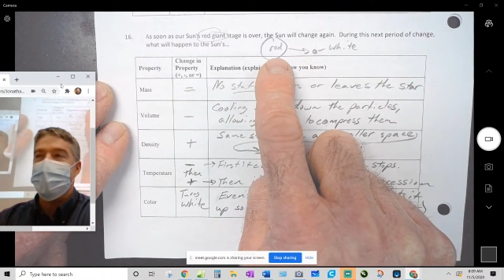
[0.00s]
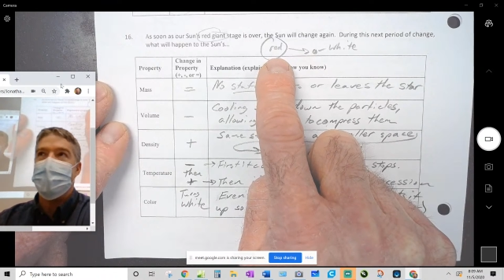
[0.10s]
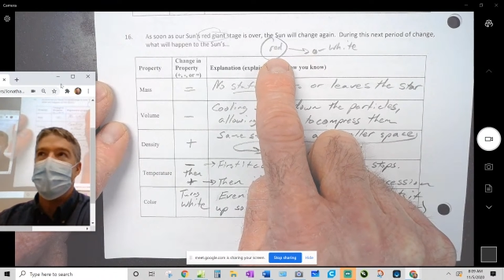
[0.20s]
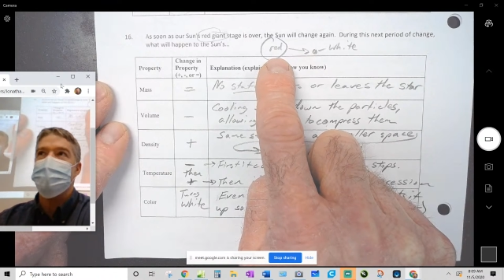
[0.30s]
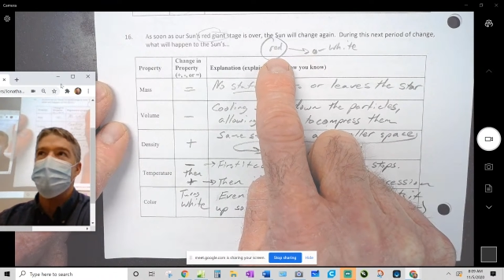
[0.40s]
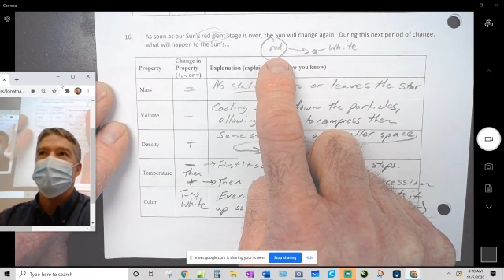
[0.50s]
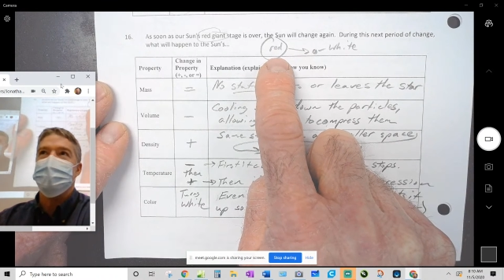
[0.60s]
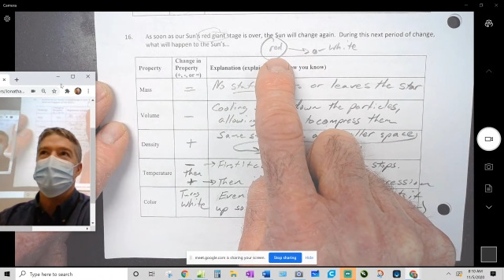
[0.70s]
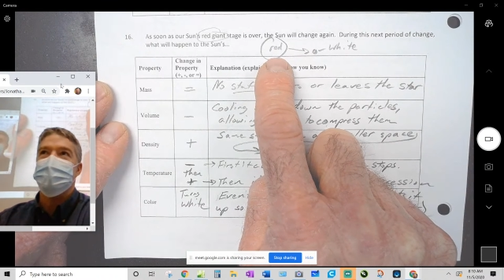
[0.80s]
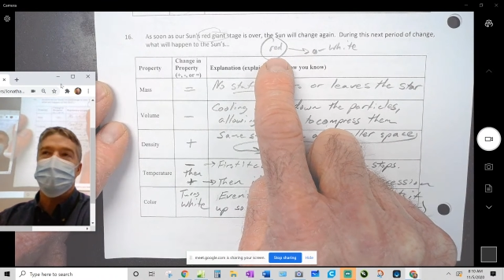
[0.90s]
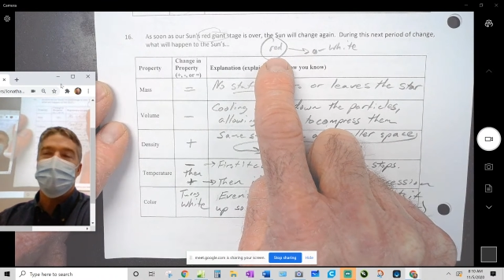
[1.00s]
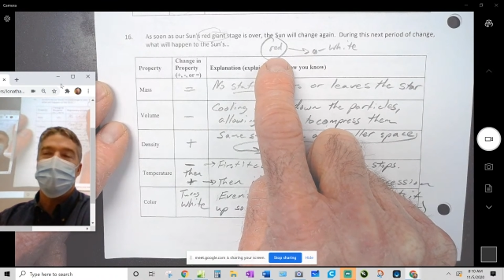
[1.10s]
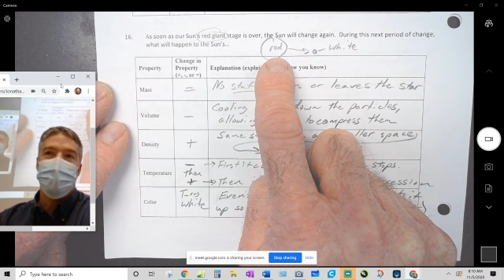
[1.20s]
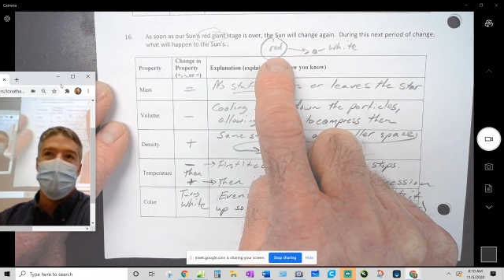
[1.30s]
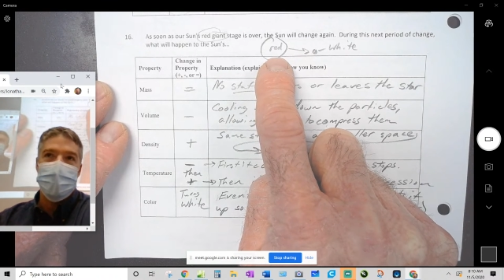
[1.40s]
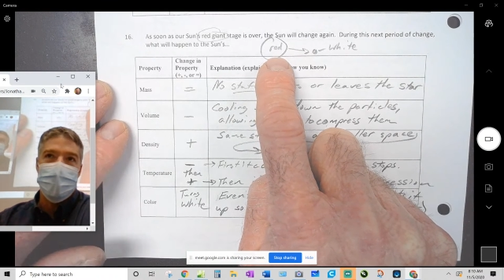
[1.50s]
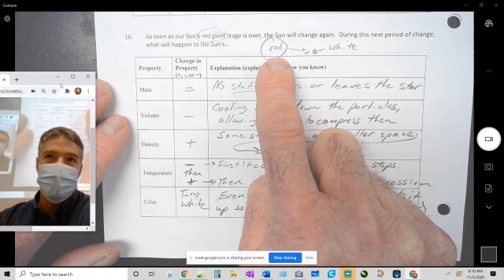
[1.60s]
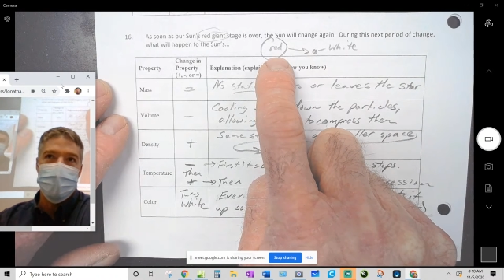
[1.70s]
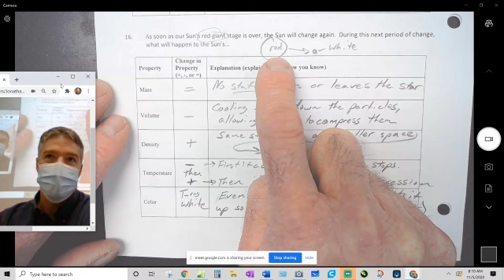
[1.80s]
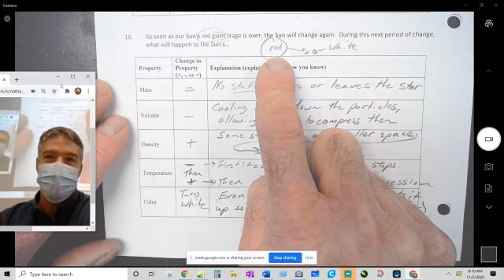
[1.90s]
it starts to cool off.
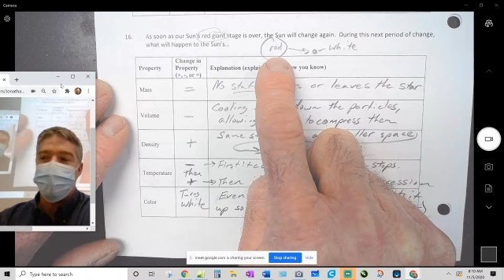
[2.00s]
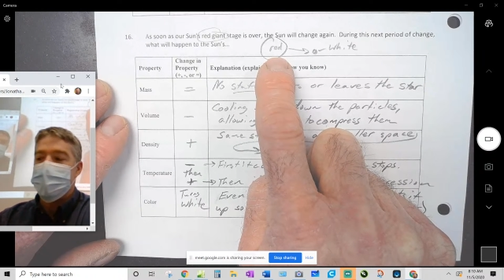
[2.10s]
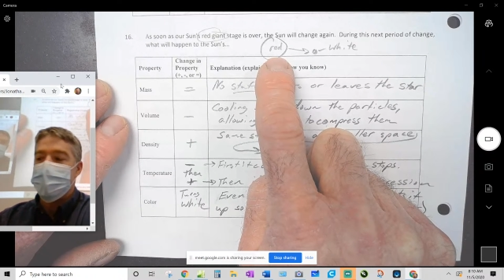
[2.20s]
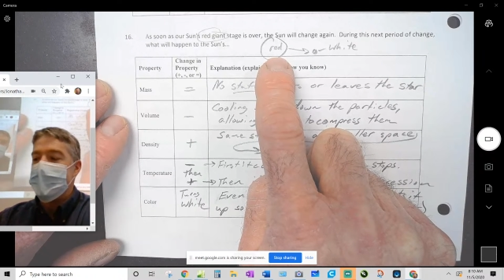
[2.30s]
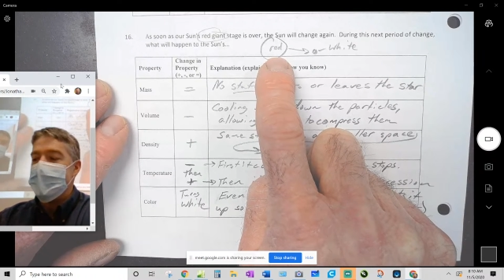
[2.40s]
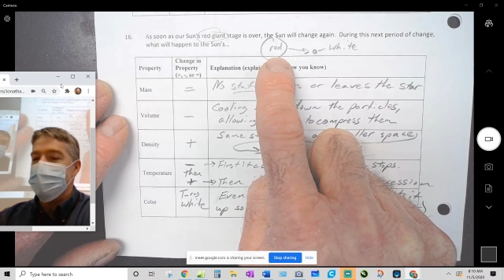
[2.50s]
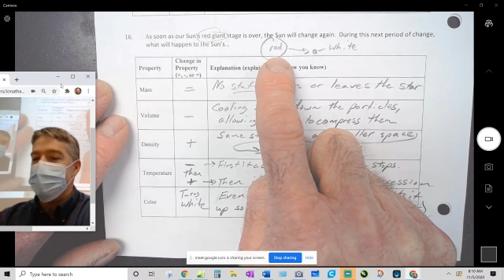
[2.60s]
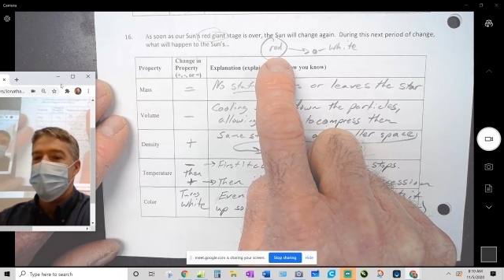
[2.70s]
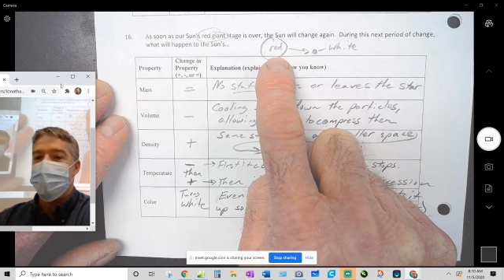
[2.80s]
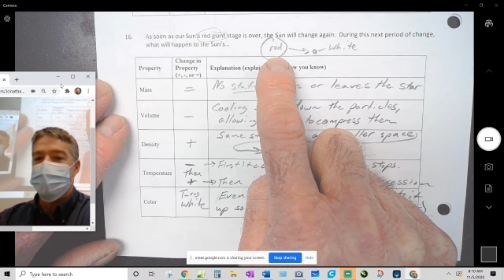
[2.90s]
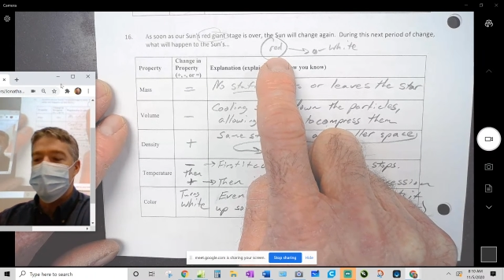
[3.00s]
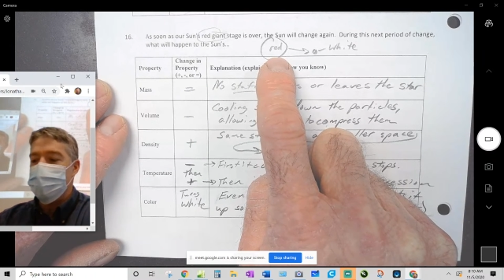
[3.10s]
And when things cool,